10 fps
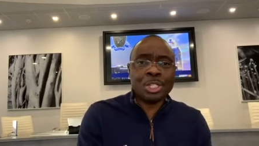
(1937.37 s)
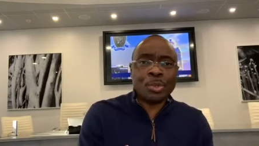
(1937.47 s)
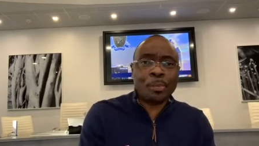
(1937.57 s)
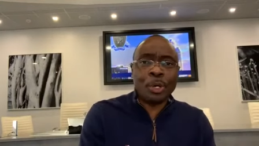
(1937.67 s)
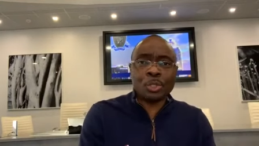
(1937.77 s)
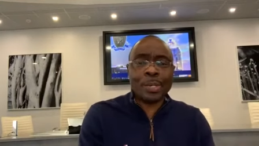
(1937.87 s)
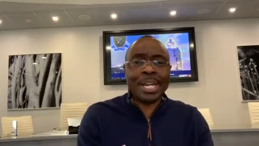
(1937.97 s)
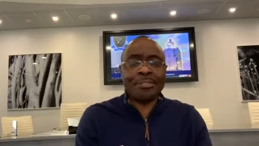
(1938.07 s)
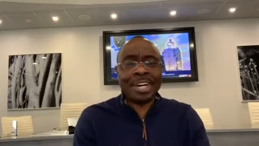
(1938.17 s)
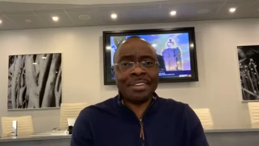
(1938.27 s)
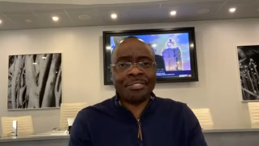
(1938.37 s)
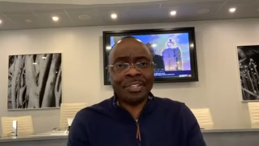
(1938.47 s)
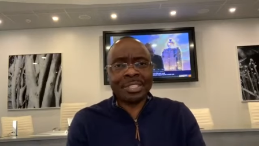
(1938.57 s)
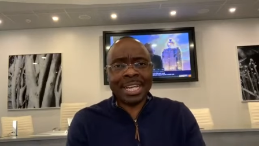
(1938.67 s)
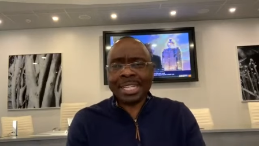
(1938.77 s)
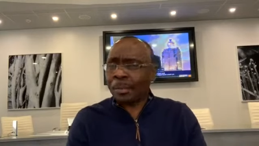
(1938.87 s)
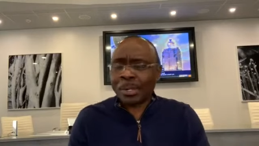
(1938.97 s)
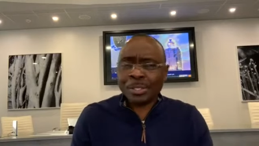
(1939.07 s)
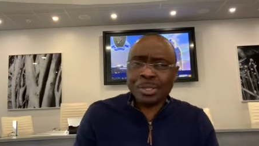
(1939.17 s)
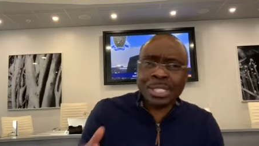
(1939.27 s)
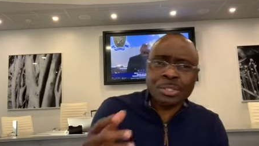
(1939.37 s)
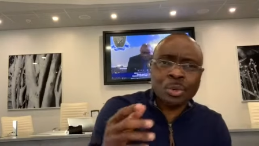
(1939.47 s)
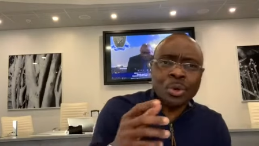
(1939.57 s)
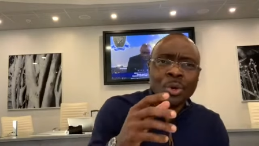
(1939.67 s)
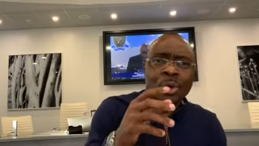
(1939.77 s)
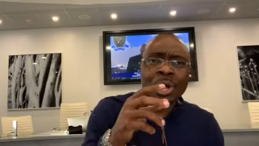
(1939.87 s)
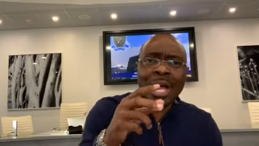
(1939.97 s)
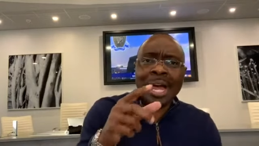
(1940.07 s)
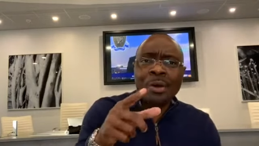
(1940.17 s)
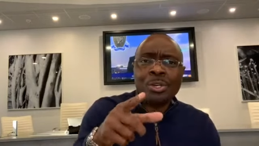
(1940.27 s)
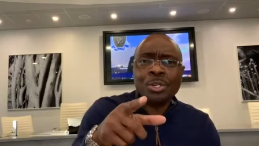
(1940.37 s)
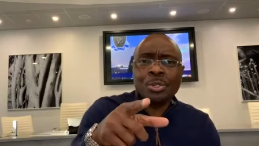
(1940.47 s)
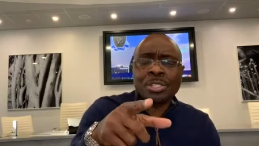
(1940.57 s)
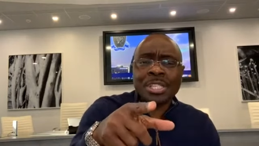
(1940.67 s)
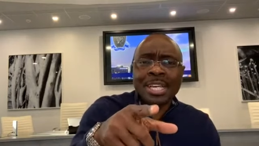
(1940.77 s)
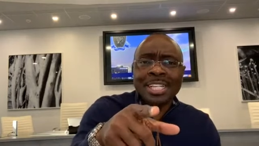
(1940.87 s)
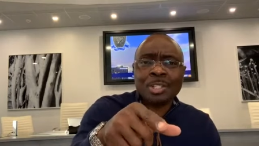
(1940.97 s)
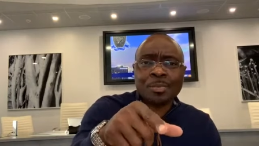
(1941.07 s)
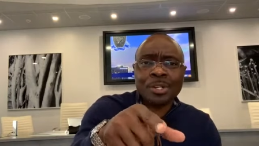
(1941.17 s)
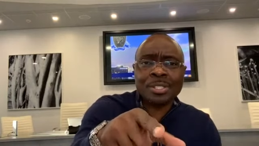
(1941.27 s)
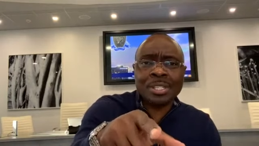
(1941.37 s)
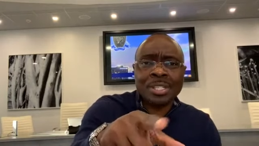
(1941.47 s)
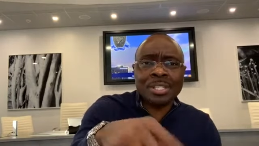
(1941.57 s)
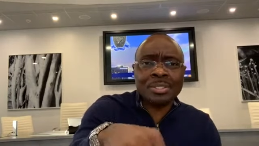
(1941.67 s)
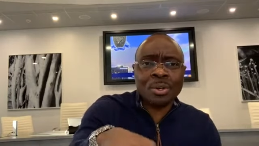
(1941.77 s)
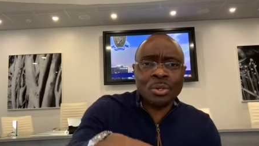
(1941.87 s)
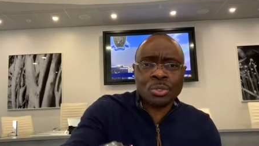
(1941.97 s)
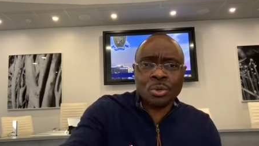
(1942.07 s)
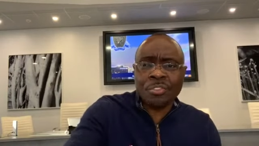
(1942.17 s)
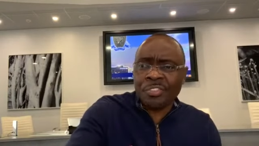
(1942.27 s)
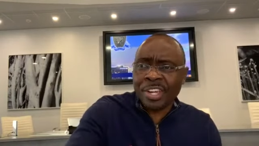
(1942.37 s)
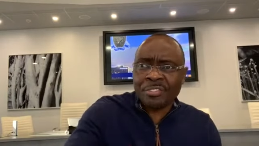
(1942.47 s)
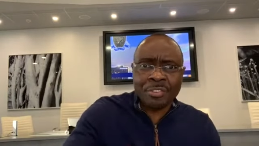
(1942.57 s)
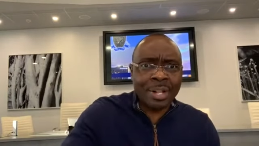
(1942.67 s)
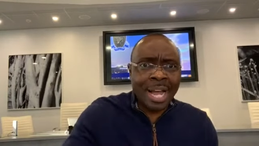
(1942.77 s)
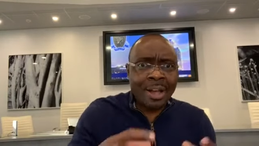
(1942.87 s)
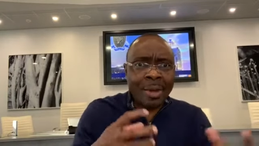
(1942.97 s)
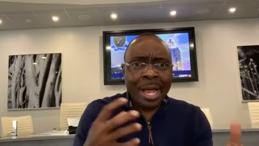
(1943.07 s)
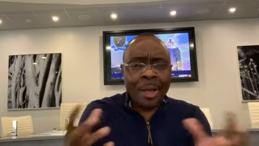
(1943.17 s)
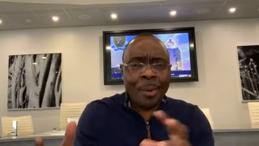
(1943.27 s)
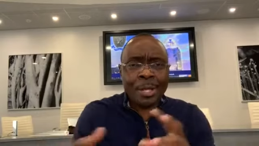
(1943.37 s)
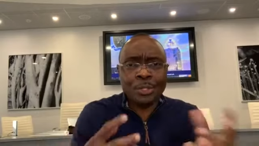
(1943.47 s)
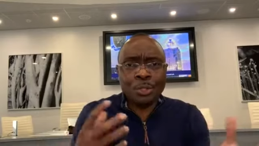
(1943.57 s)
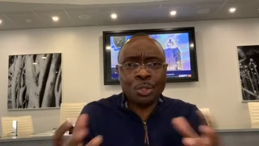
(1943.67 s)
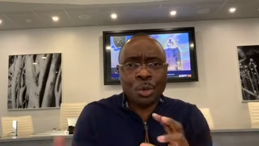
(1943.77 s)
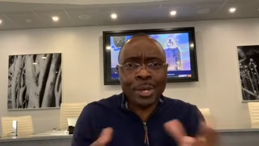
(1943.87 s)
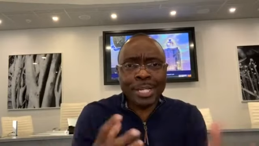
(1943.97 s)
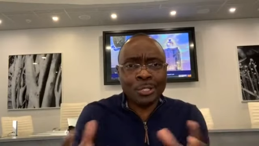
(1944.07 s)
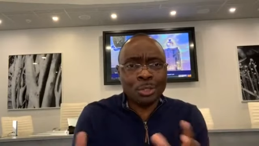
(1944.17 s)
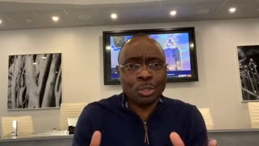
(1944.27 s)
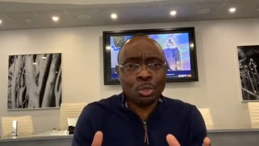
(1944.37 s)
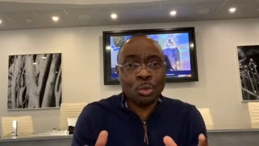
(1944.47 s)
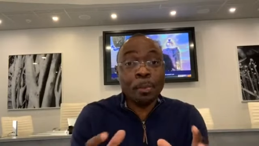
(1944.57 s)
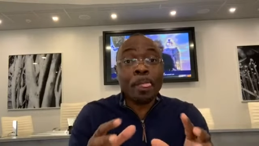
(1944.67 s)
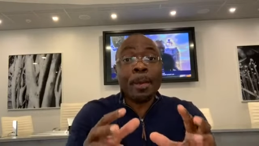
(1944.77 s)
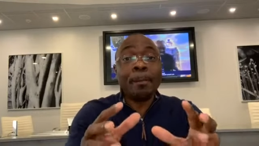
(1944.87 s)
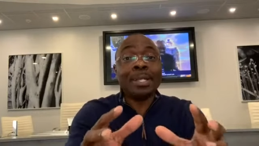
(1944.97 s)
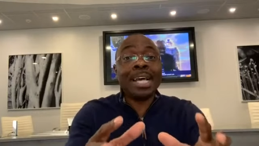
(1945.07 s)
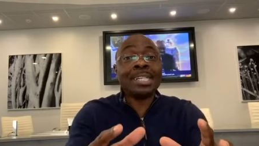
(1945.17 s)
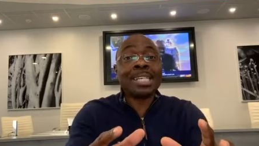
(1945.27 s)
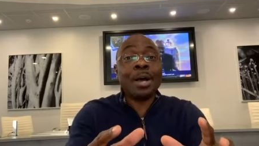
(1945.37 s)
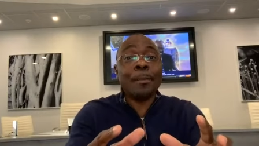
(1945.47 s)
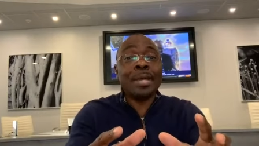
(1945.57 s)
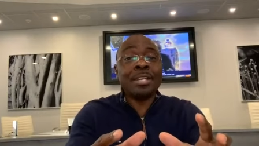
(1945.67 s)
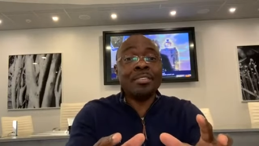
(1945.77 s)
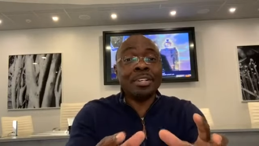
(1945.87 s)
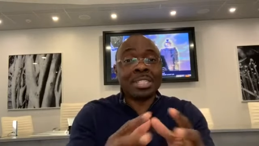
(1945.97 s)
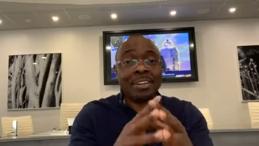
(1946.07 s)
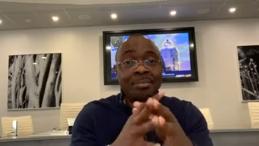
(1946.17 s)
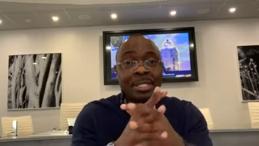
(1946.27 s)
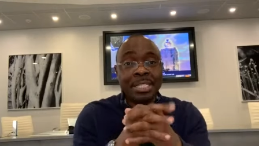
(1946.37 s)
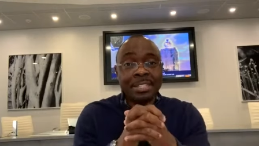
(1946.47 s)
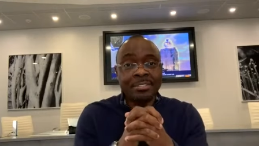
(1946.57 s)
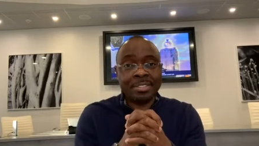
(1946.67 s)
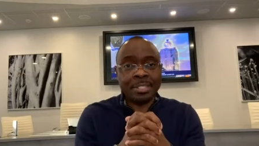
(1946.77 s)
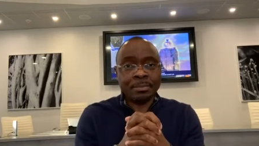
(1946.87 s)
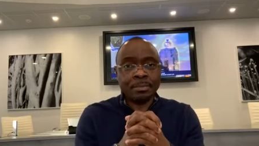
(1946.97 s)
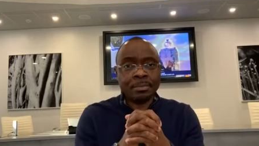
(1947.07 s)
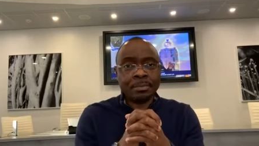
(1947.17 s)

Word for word: his reports whenever he feels like." The person will say, "So, how do you say this person is also faithful? How how are you joining the two? But that's how many of us have believed,